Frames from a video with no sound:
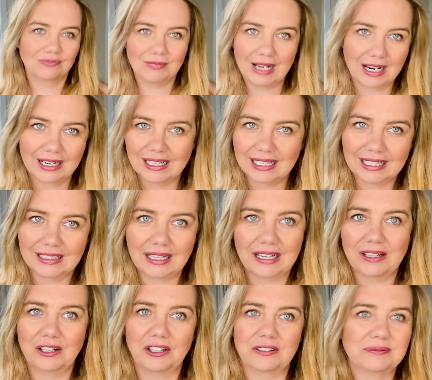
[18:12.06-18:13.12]
Not gonna get that
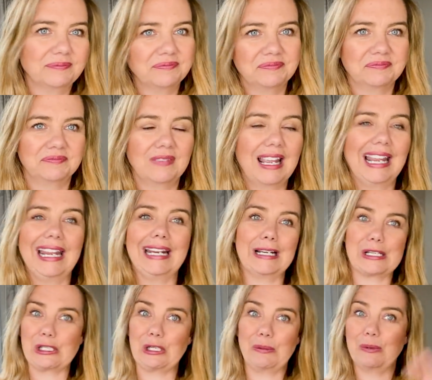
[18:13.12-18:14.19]
here. And
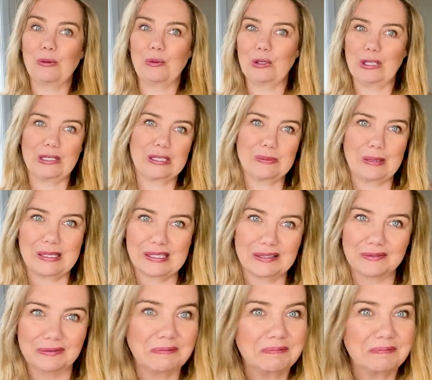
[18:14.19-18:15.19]
it's gonna be really expensive.